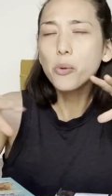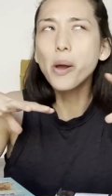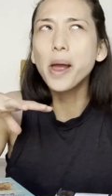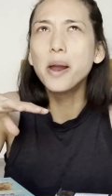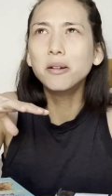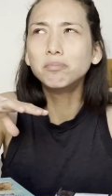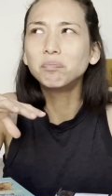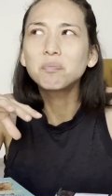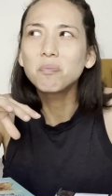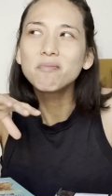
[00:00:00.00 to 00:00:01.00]
way.
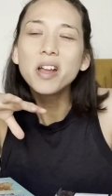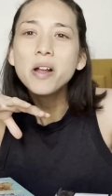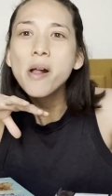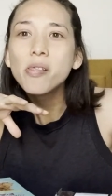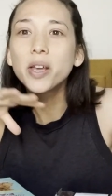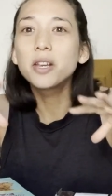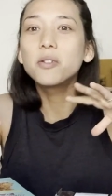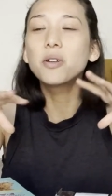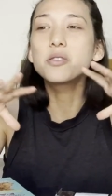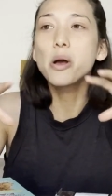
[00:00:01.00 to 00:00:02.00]
like you
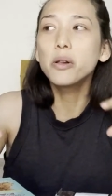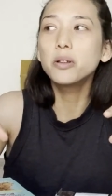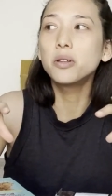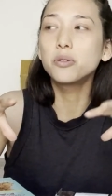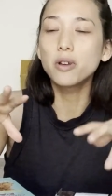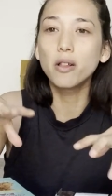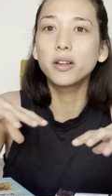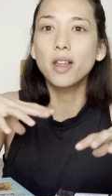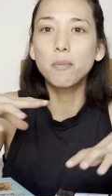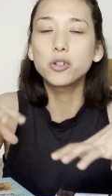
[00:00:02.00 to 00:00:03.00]
can tell there's not
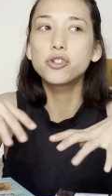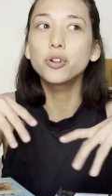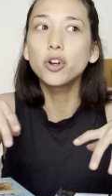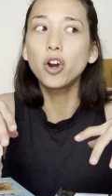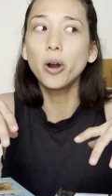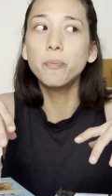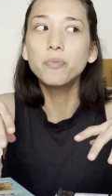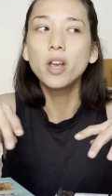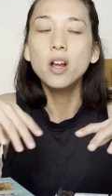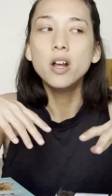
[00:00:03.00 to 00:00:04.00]
like that much sugar
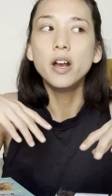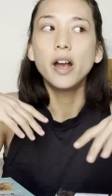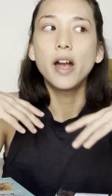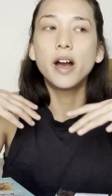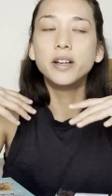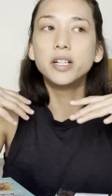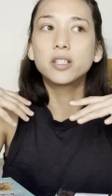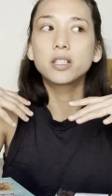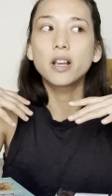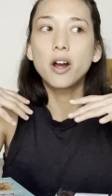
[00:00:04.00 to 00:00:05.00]
and
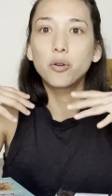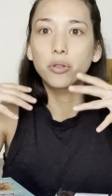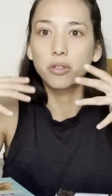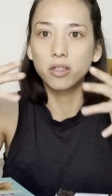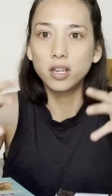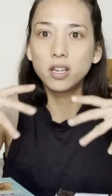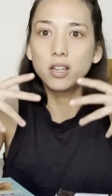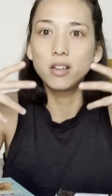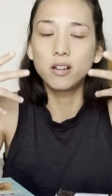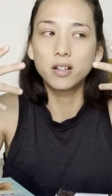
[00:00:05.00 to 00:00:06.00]
it's
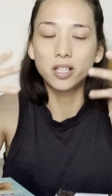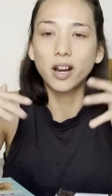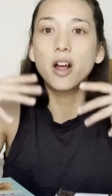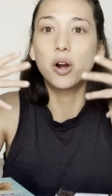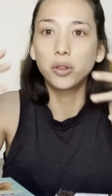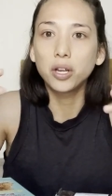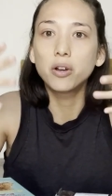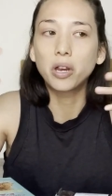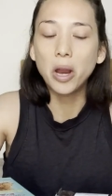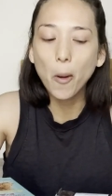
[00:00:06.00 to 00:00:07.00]
healthy. It's like a healthy
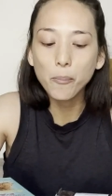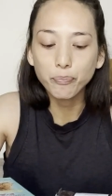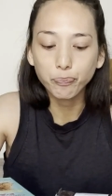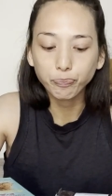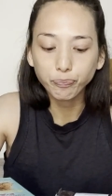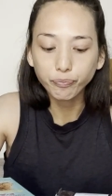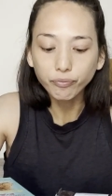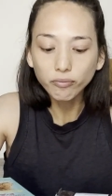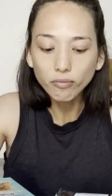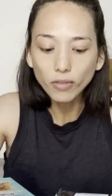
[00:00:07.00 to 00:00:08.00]
cookie,
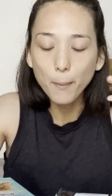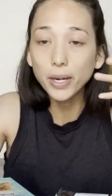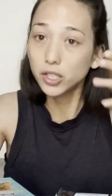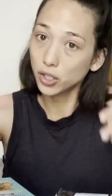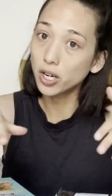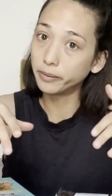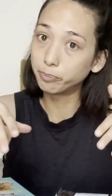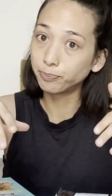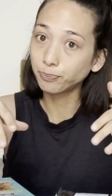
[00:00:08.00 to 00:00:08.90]
but it's good.